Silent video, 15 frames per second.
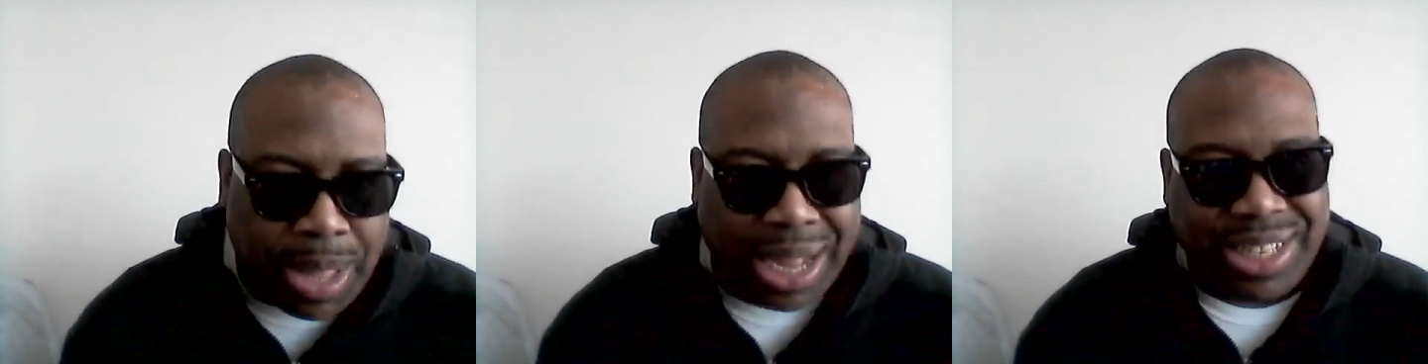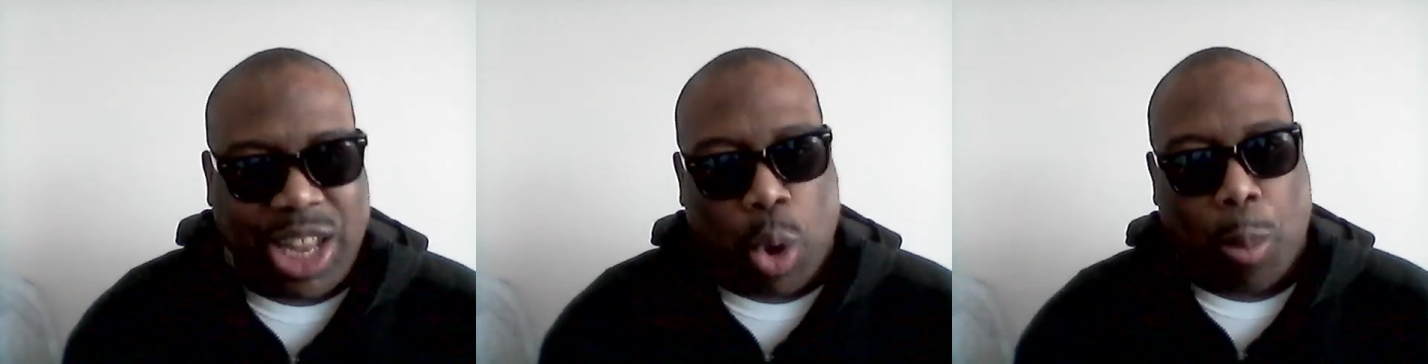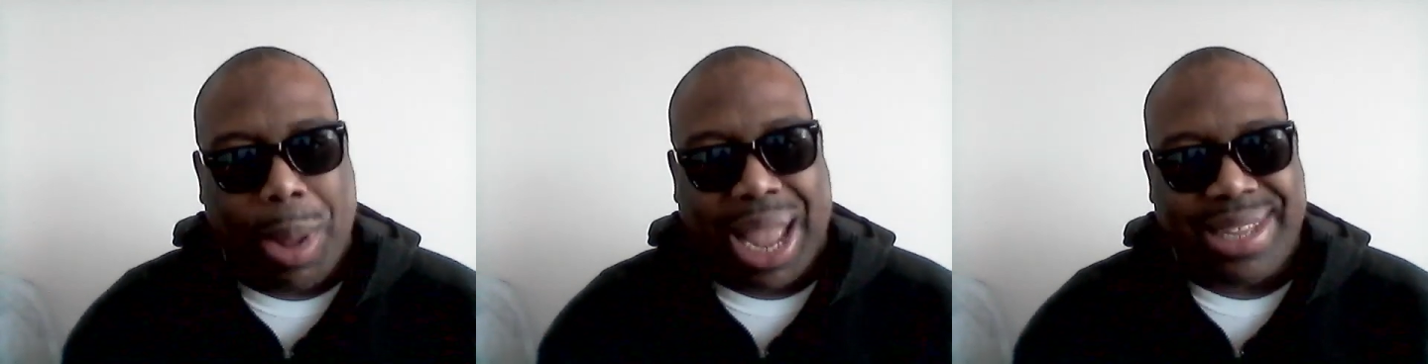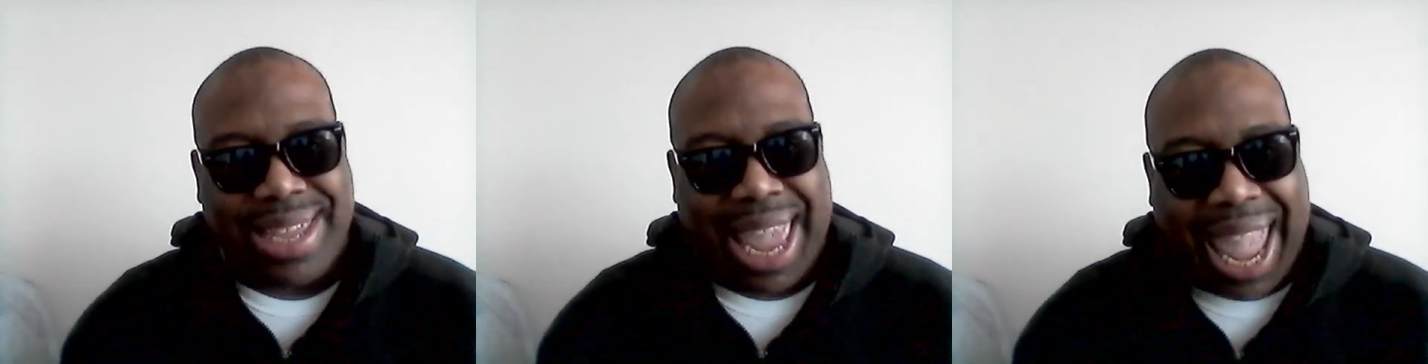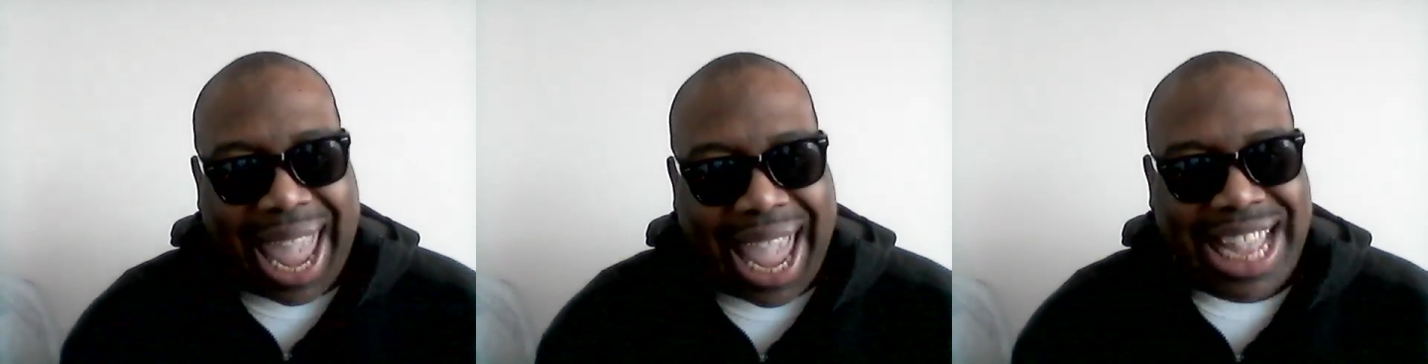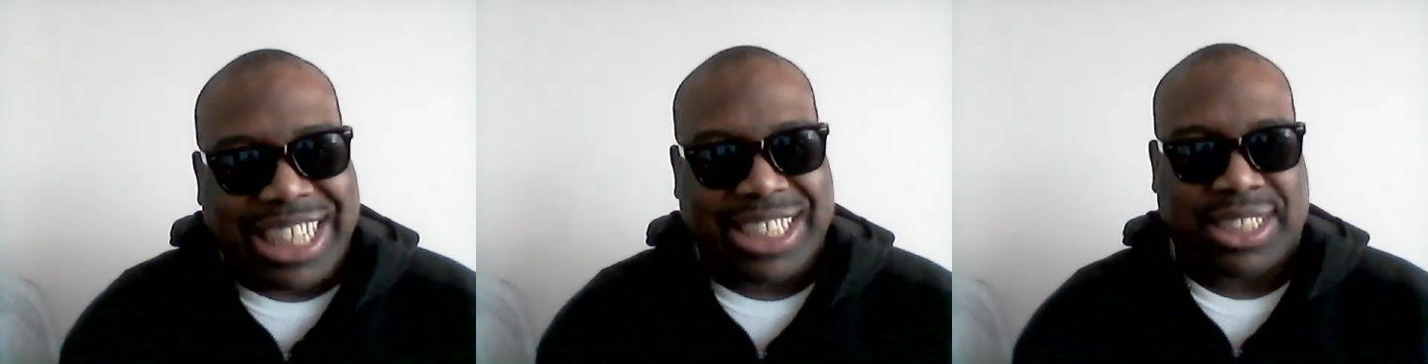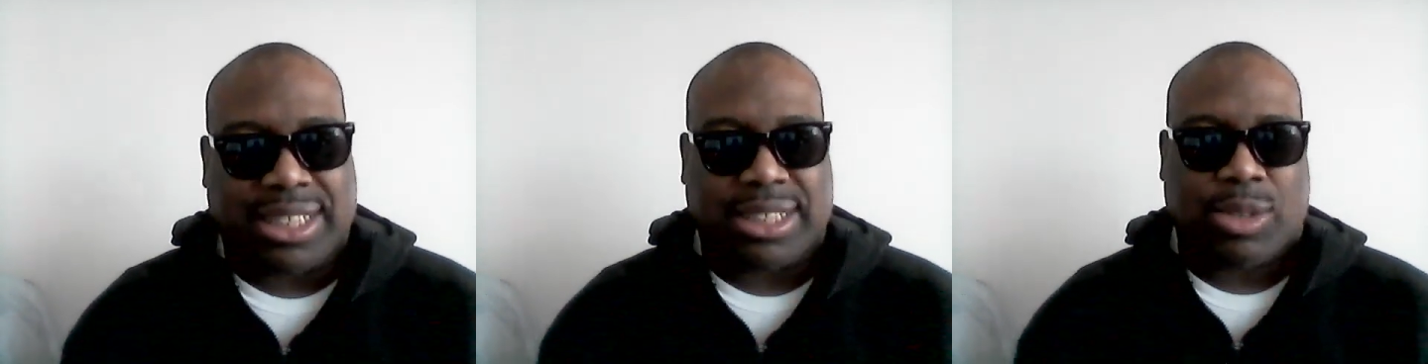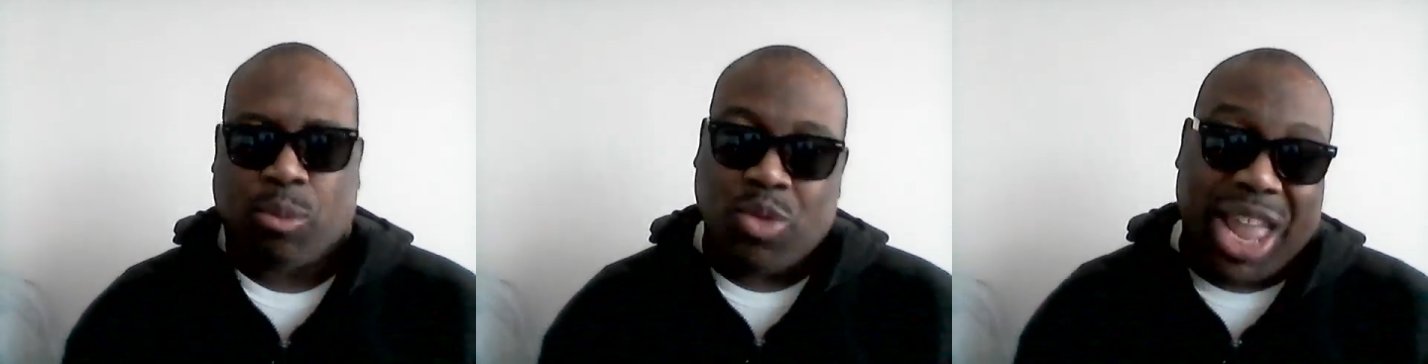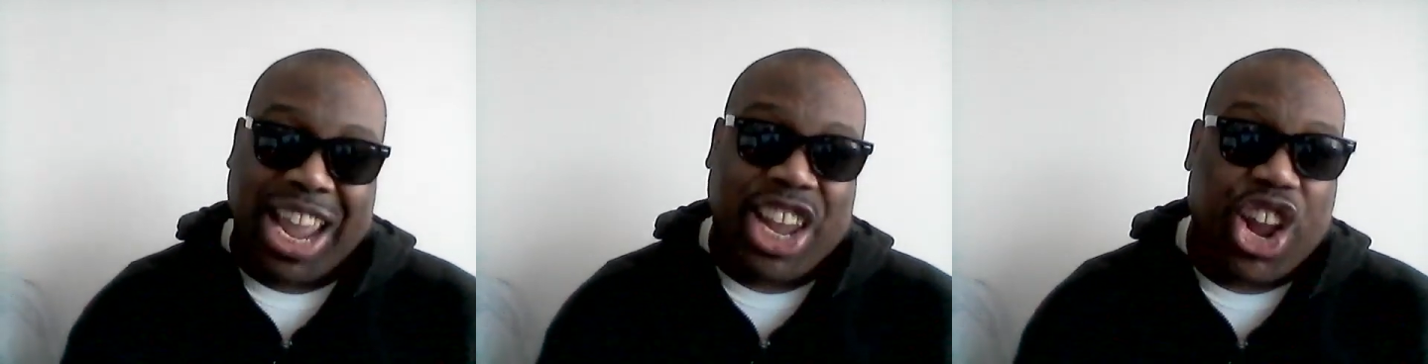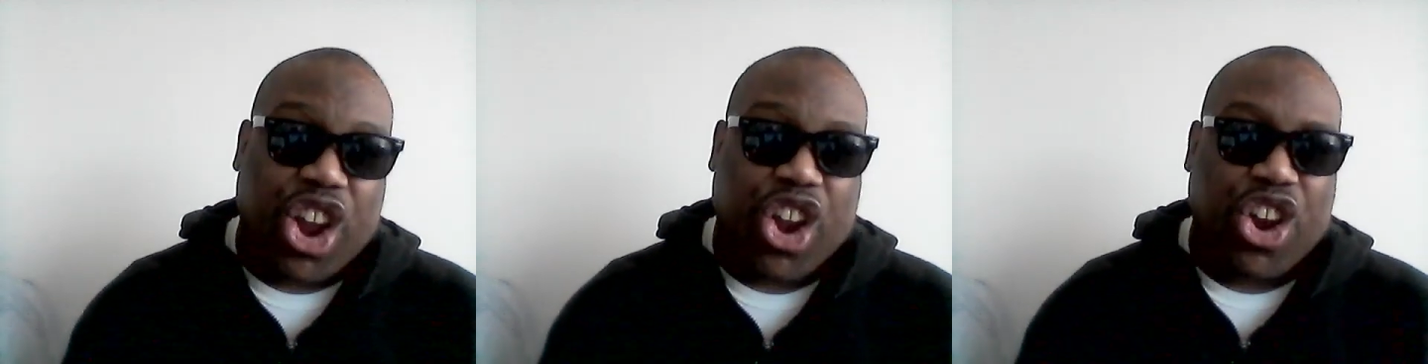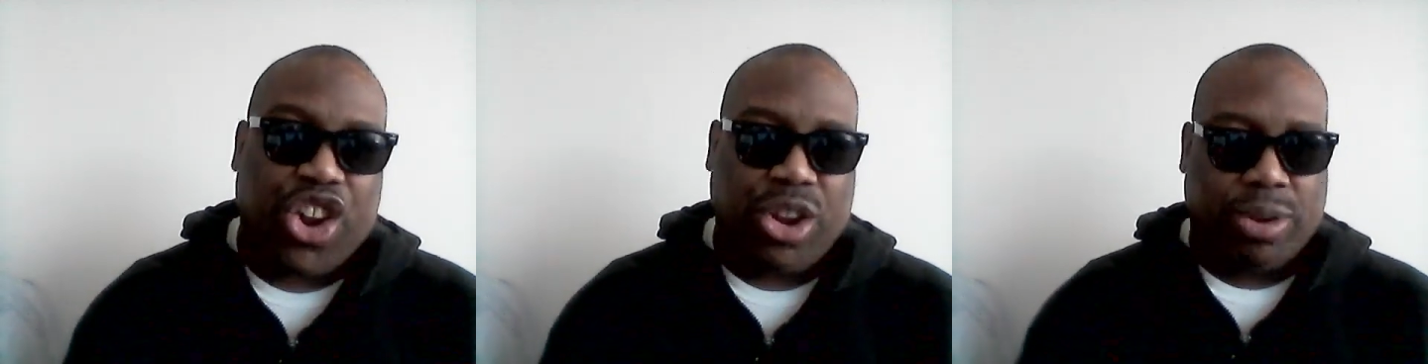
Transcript: audio podcast on Anchor,